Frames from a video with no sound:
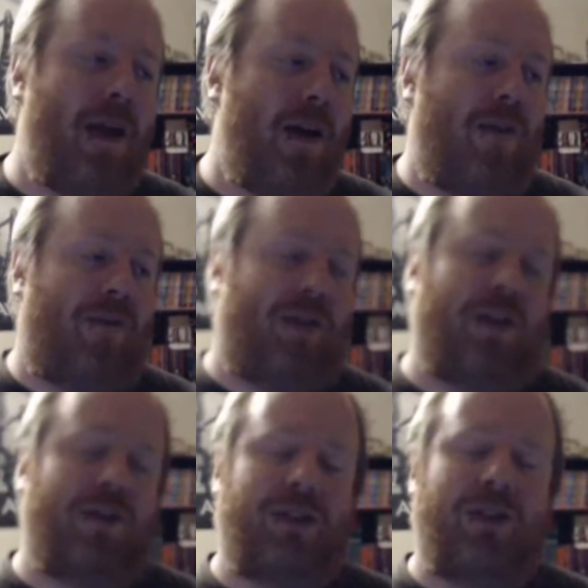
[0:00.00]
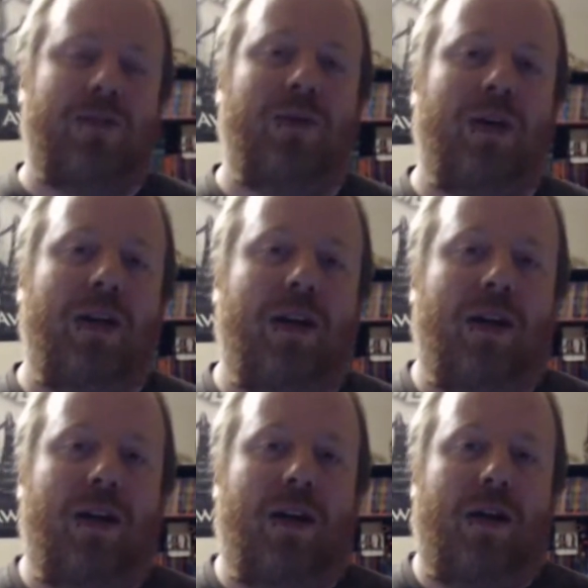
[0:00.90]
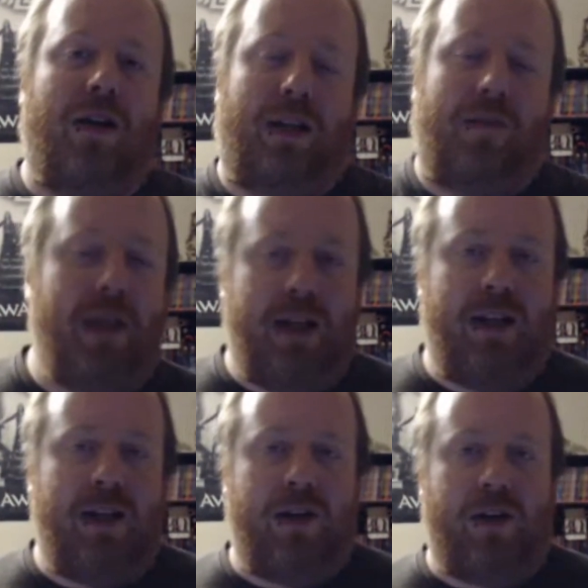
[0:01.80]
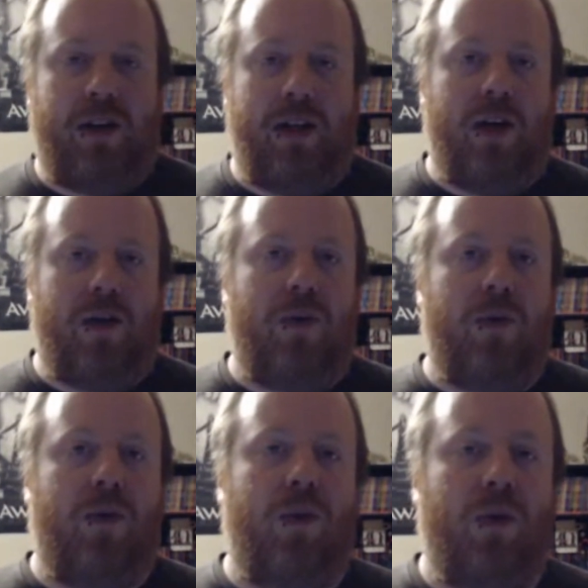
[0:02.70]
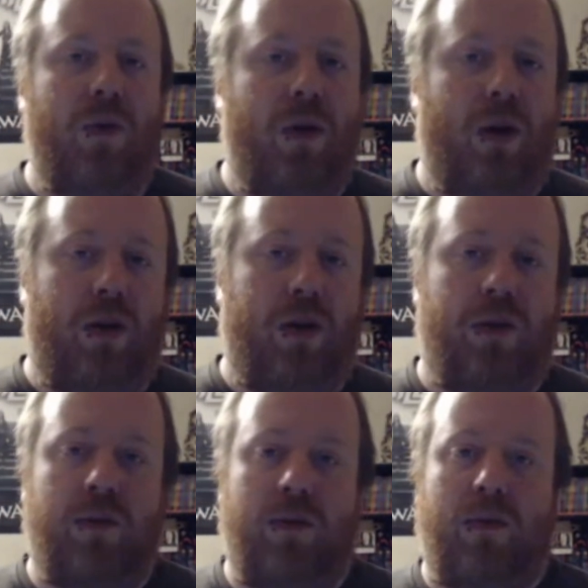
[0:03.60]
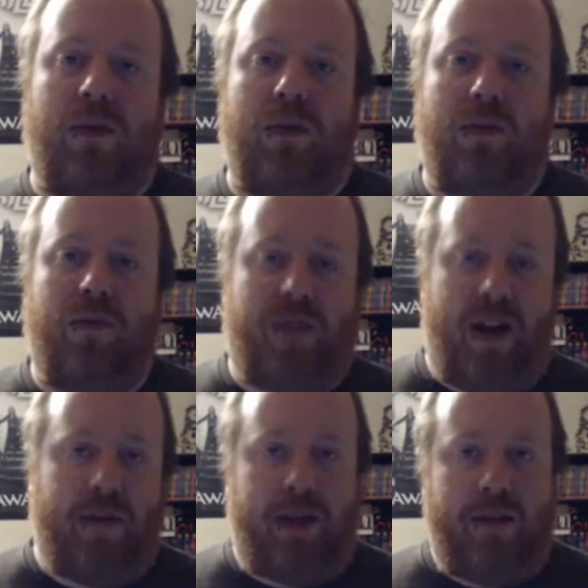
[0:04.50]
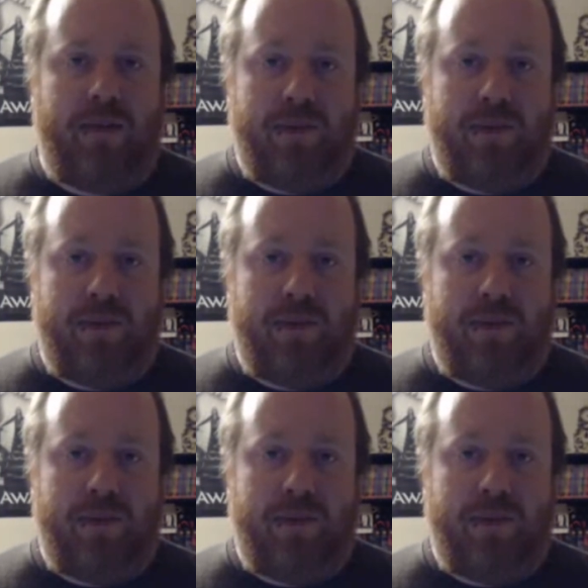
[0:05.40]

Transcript: for those who, like me, already know her family